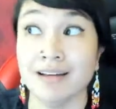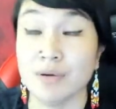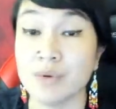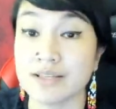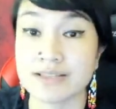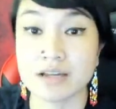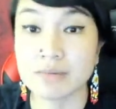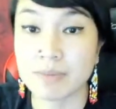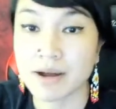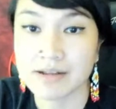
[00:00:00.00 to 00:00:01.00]
was on
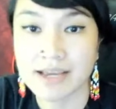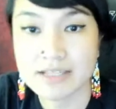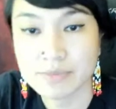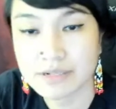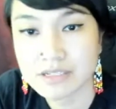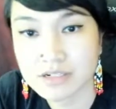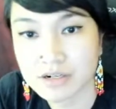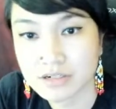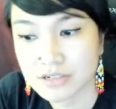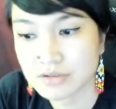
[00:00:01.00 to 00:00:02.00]
my podcast when I
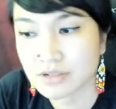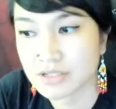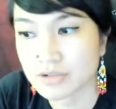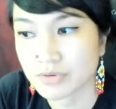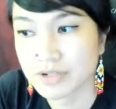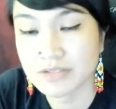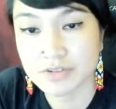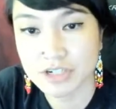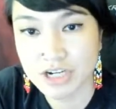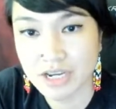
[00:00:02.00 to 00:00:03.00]
started doing Stories
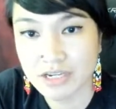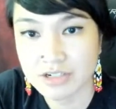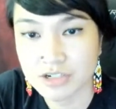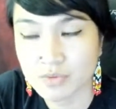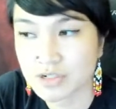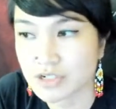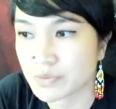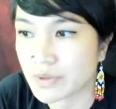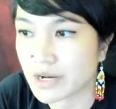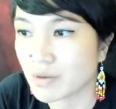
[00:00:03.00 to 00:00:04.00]
for Change, which is
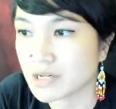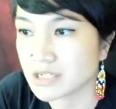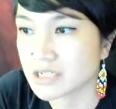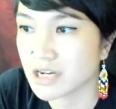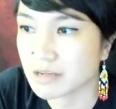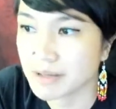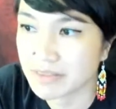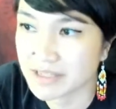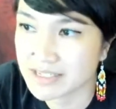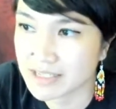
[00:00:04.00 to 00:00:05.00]
when I wanted to talk
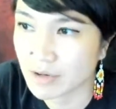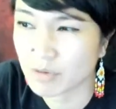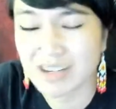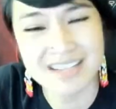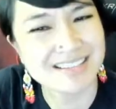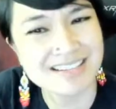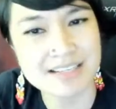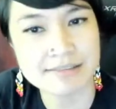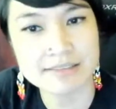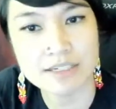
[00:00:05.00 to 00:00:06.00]
about things that weren't
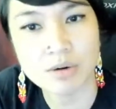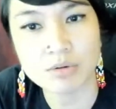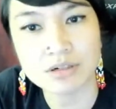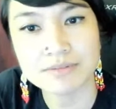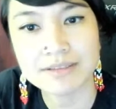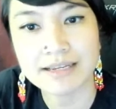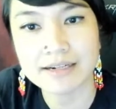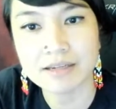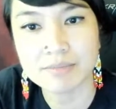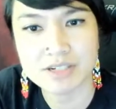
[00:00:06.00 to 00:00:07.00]
necessarily horror
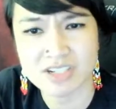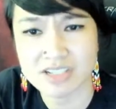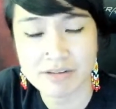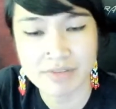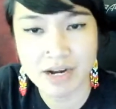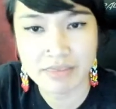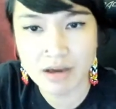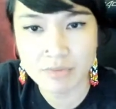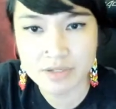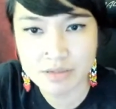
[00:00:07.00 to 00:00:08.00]
related, but just stuff that I
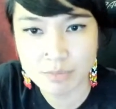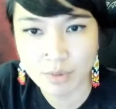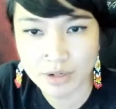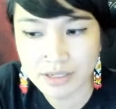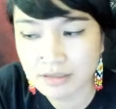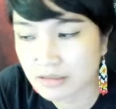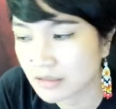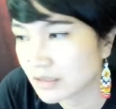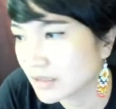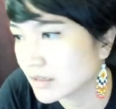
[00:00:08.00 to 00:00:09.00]
thought was important.
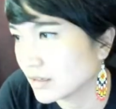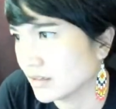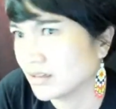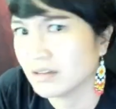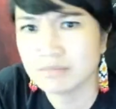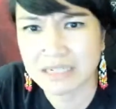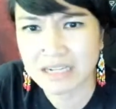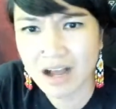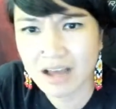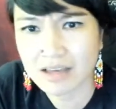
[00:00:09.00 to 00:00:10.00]
Oh my
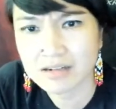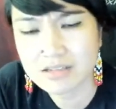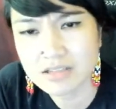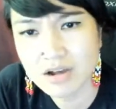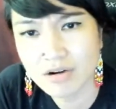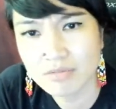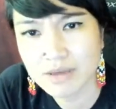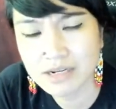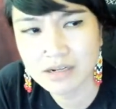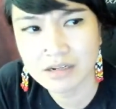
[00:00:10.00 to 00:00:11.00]
God, so
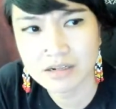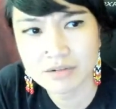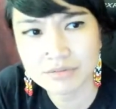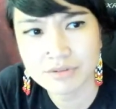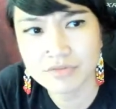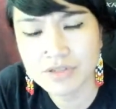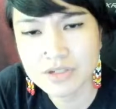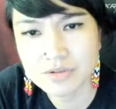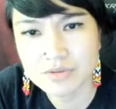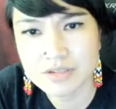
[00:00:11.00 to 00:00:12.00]
many
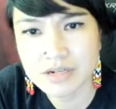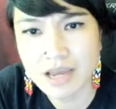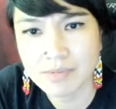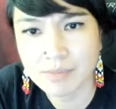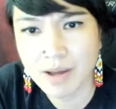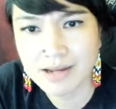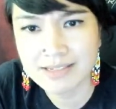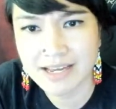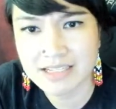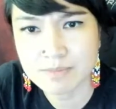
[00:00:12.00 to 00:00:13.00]
reviews on Apple
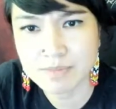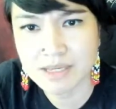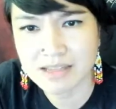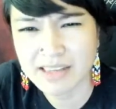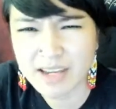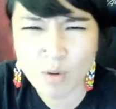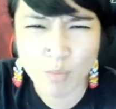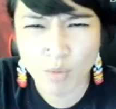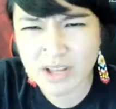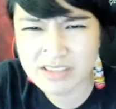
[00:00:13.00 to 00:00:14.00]
Podcasts being like
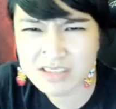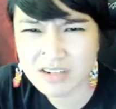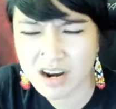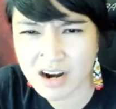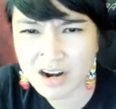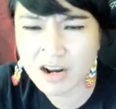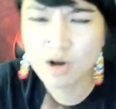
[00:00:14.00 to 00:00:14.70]
1 star,